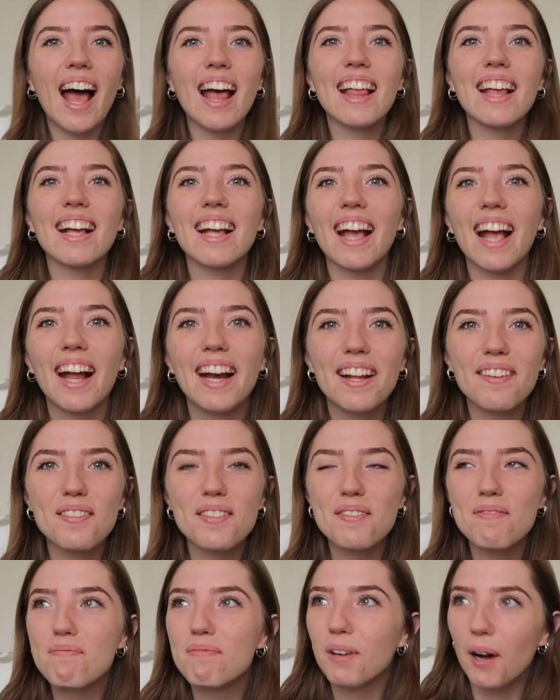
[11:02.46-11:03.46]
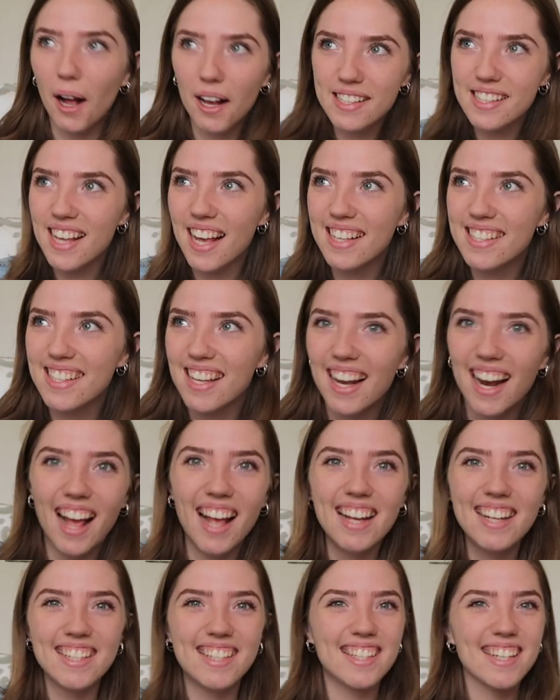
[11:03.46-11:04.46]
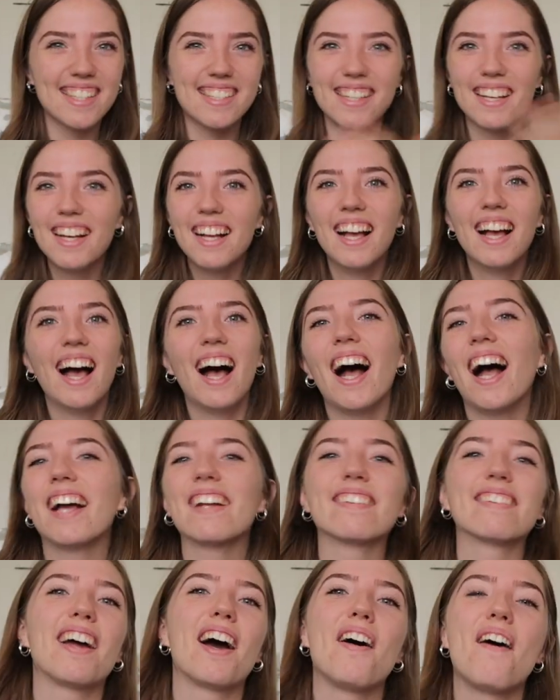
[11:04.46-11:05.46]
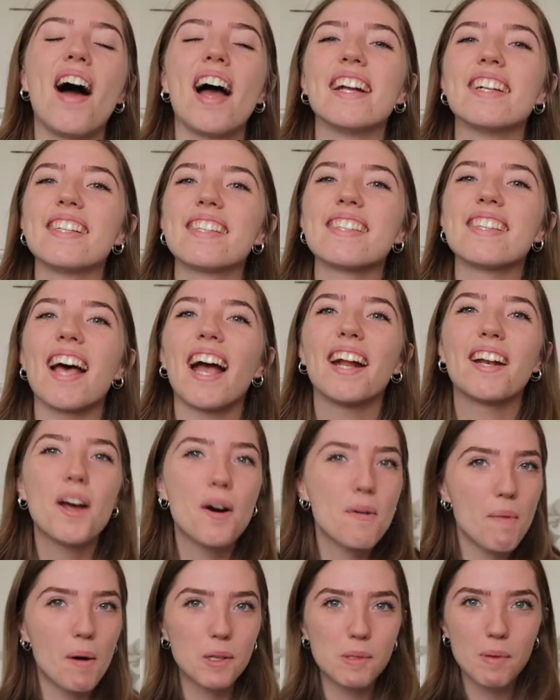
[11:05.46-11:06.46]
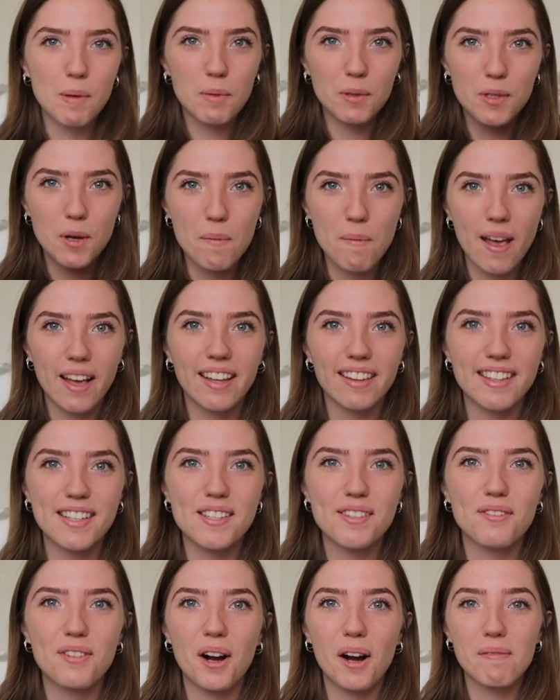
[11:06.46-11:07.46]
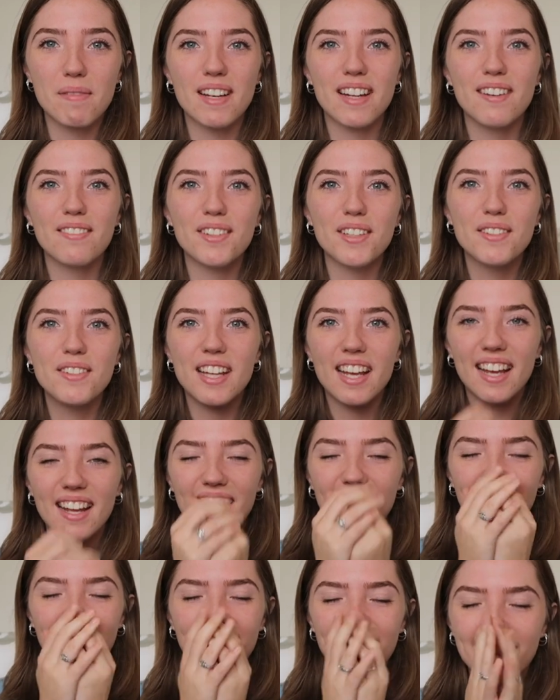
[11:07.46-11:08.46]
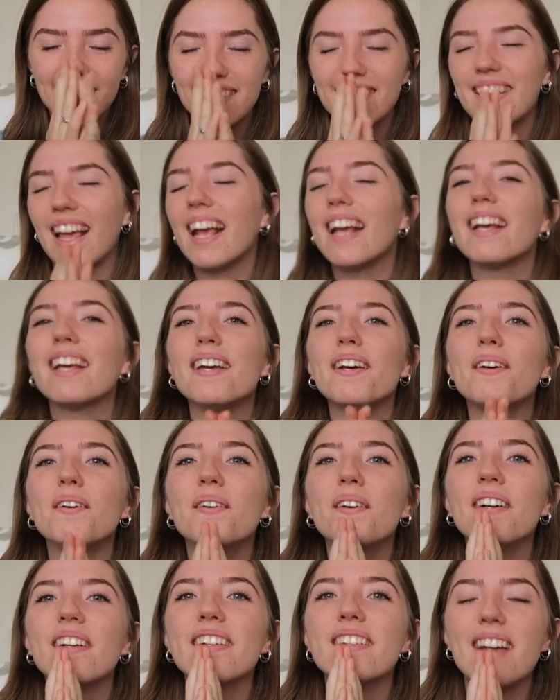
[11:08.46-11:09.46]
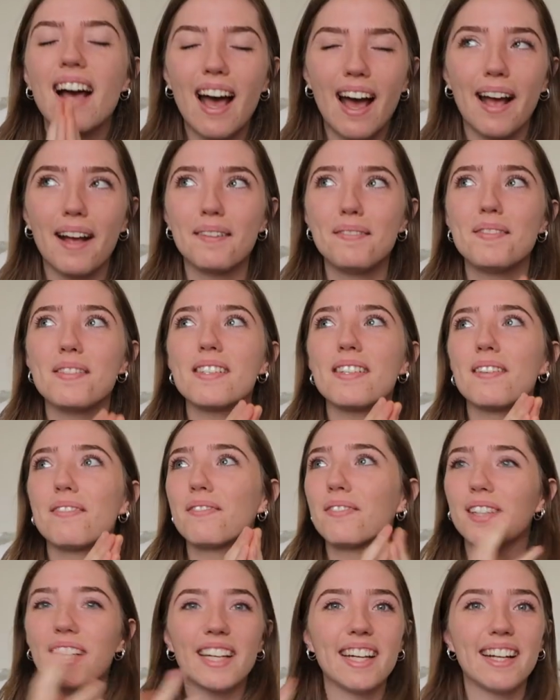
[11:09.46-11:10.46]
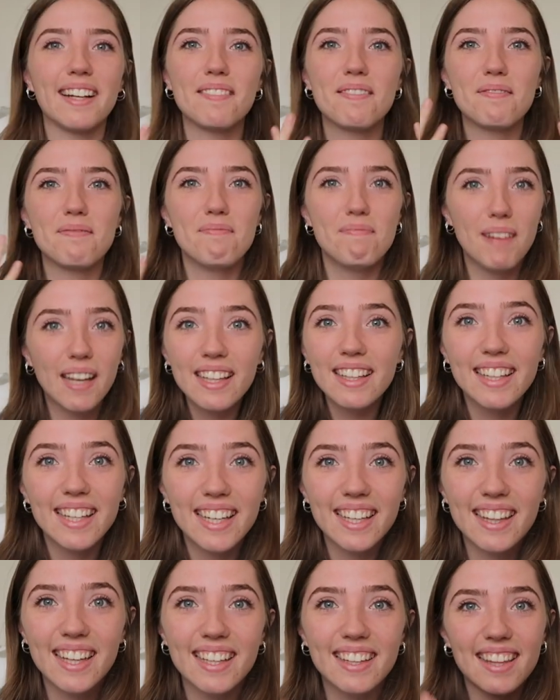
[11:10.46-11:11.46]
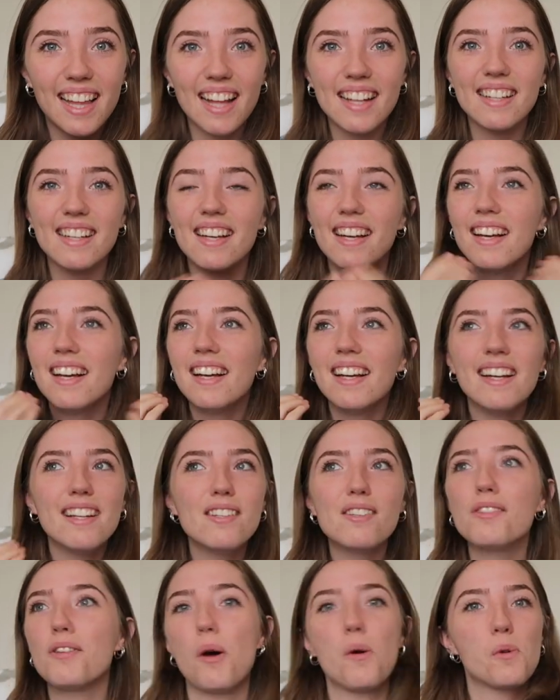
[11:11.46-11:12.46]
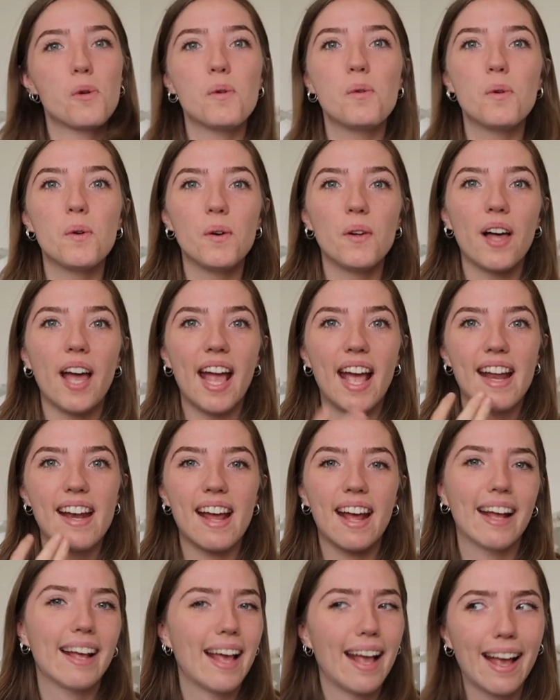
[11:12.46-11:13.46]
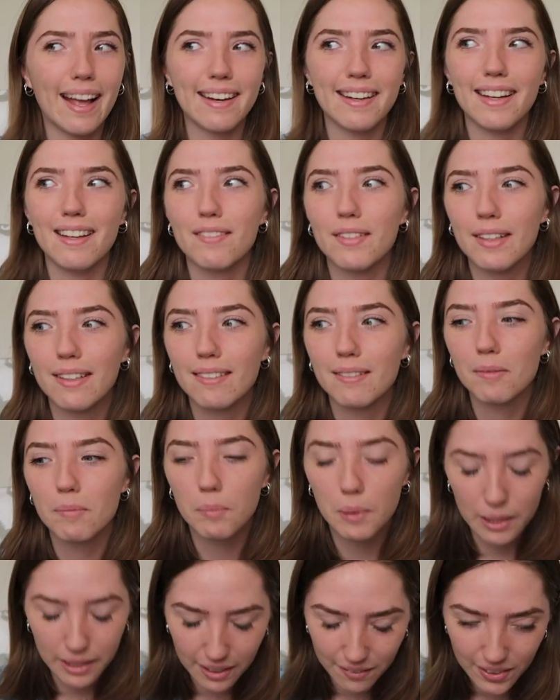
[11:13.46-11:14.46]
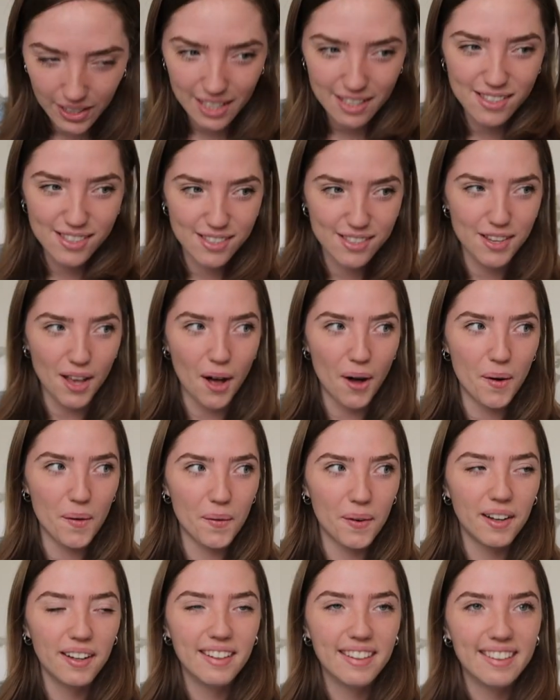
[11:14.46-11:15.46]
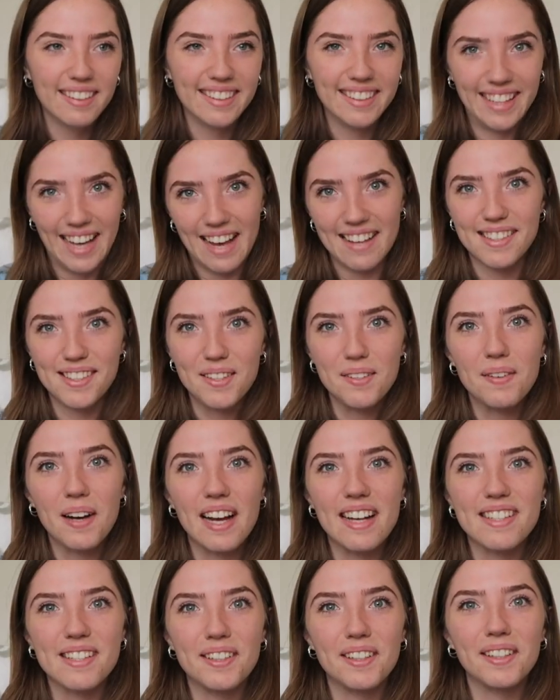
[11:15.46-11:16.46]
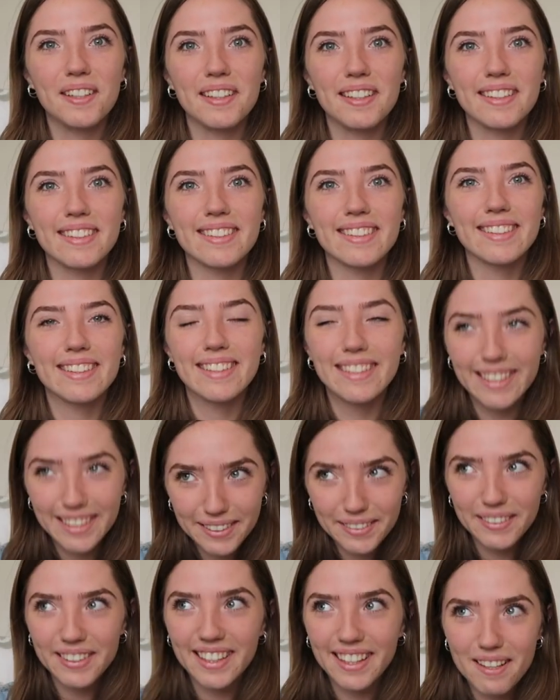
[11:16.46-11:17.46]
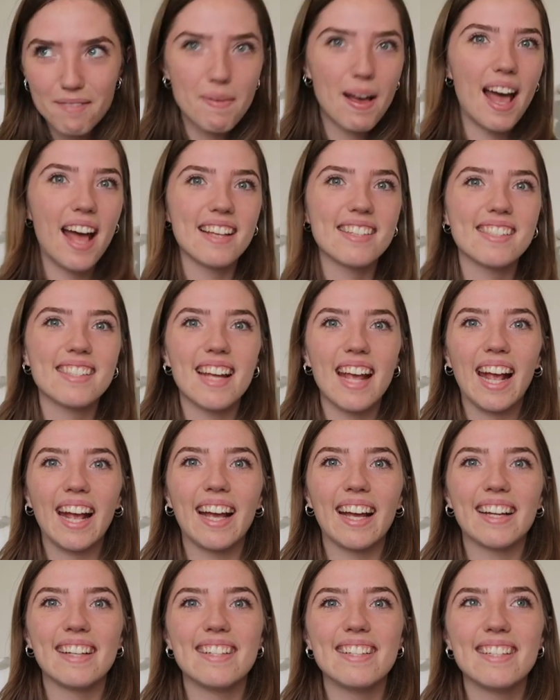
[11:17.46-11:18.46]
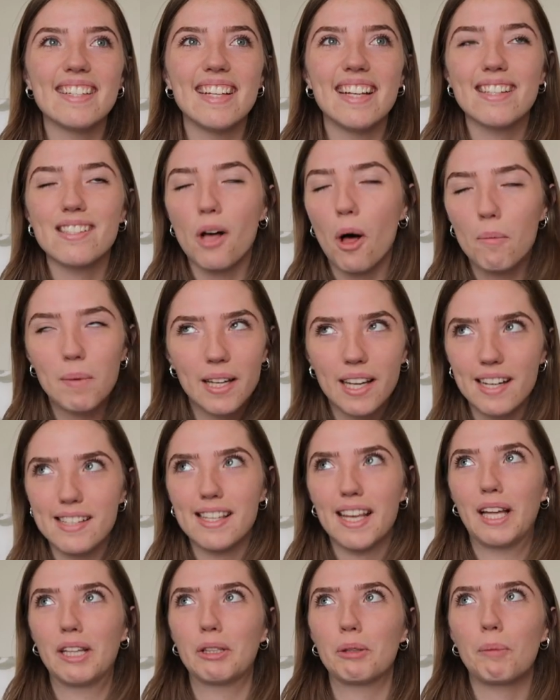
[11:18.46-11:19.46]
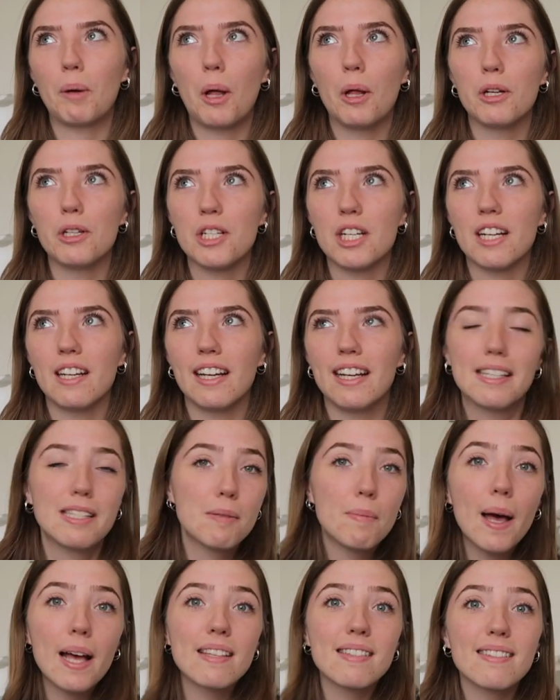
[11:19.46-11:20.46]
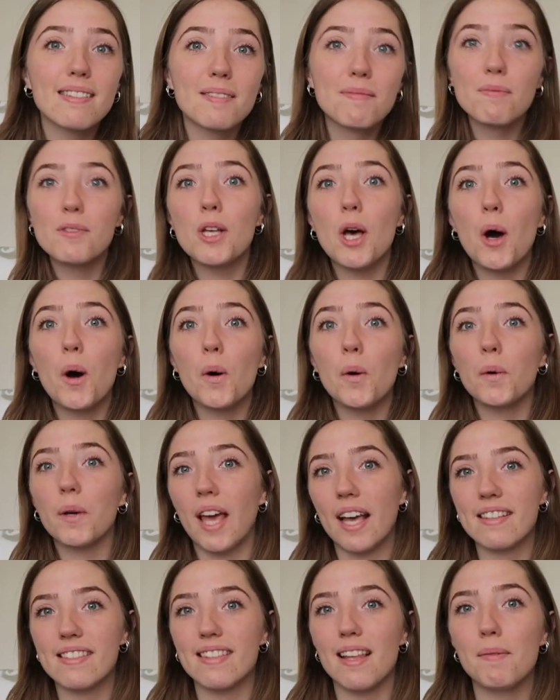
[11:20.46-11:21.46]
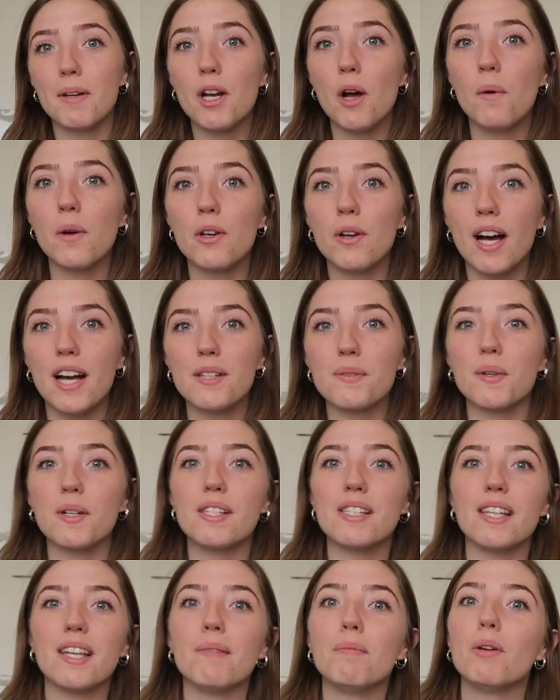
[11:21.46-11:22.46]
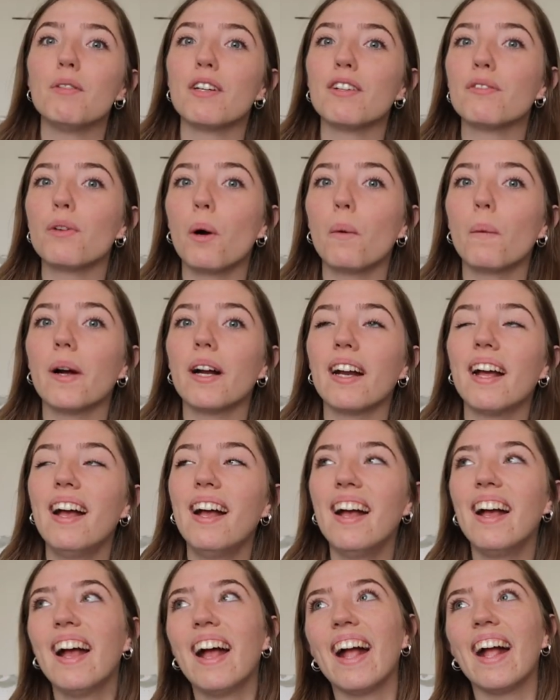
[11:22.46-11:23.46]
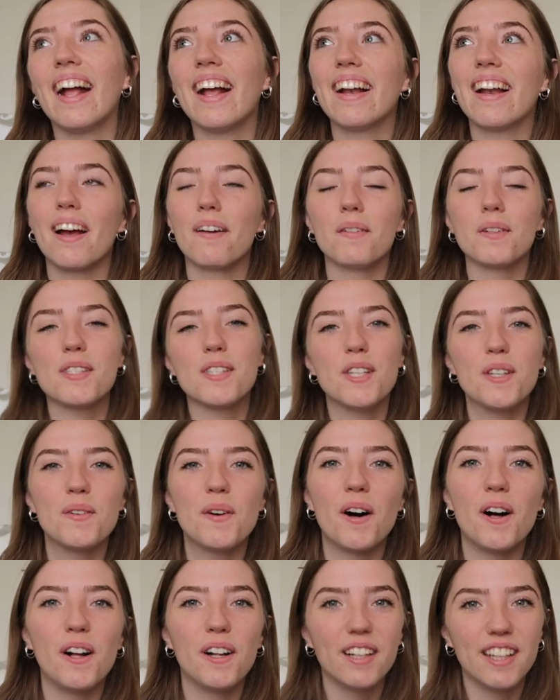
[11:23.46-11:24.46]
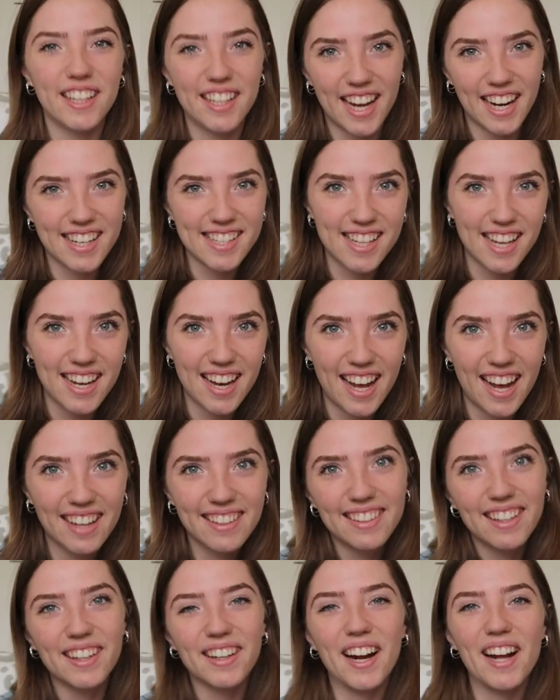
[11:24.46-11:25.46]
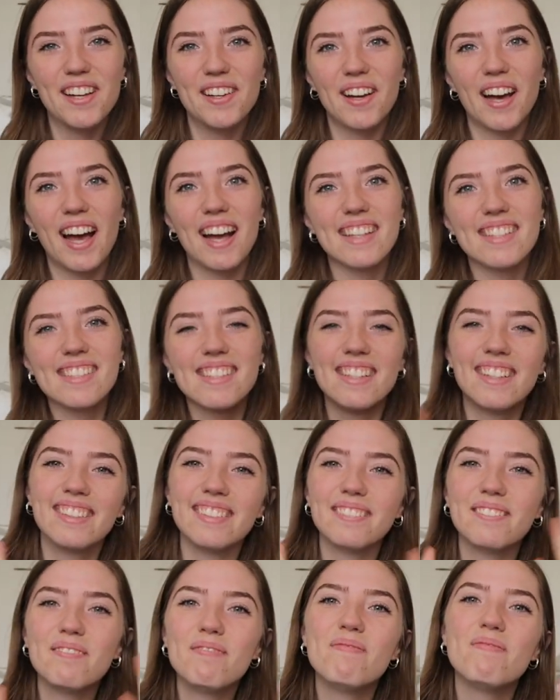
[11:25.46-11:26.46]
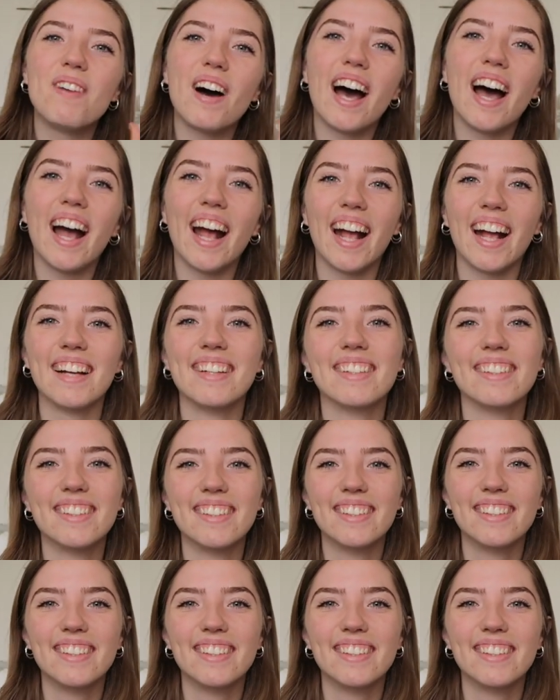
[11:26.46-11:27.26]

I like can't even process it. I just, I don't know. I just, I know most people don't make it this far, but if you did, thank you times a freaking million. Like, that is so cool and I can't even believe it. So yes, you guys are literally the best, and it's all because anthropology is the best. So yes, let me know what you guys want to see moving forward, and I will see you all next Sunday. All right, you guys, bye.